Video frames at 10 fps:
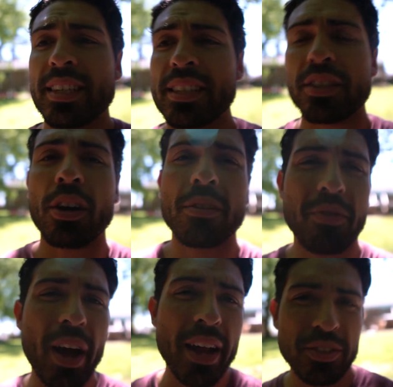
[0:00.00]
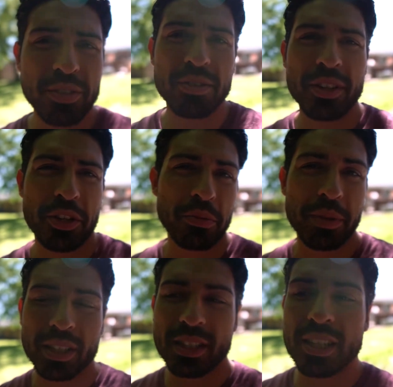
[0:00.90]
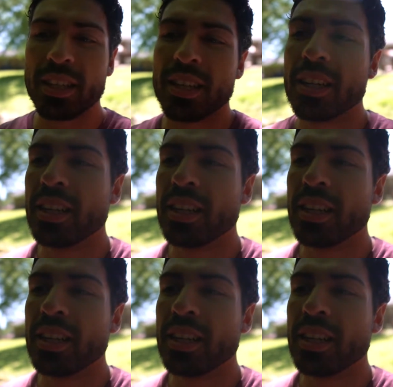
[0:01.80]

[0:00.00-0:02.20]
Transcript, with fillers: takes a heart of gratitude, humility,